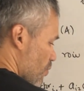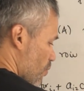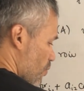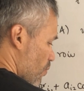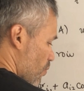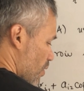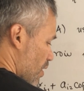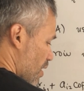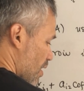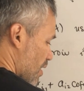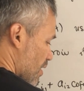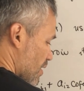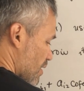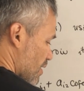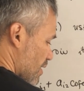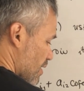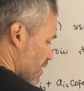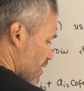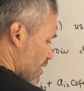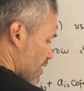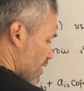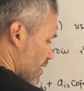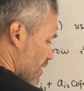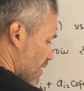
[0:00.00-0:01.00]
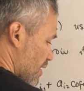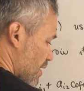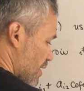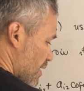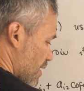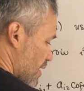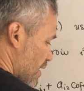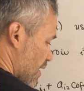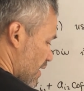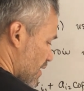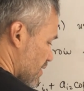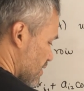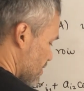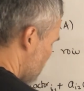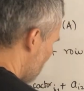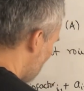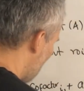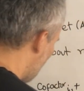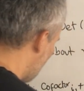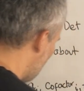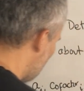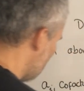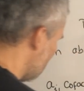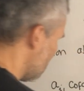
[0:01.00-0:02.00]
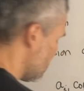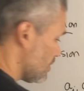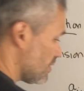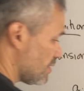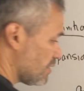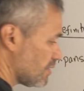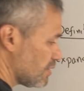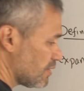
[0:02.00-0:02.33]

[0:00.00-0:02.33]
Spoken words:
1, -1.